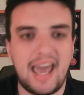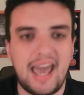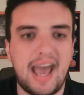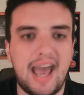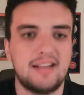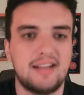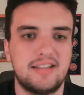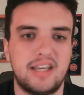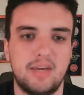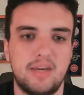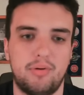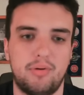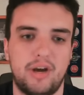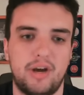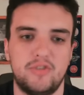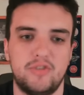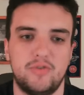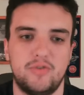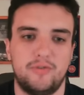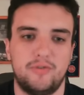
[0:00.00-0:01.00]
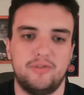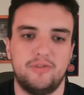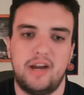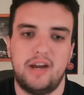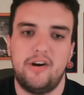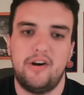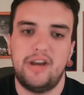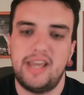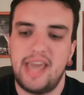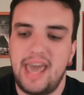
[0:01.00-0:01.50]
asking price for
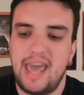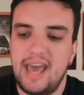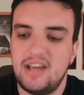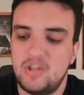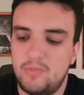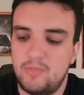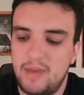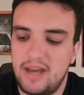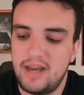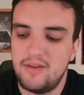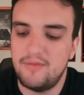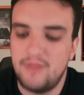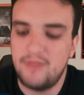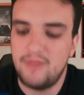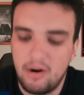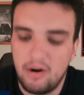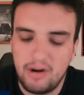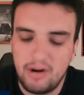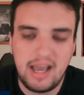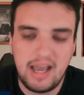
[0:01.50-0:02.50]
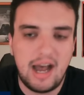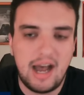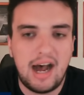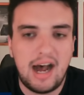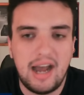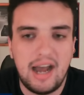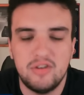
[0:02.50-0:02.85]
Flaherty has been very high.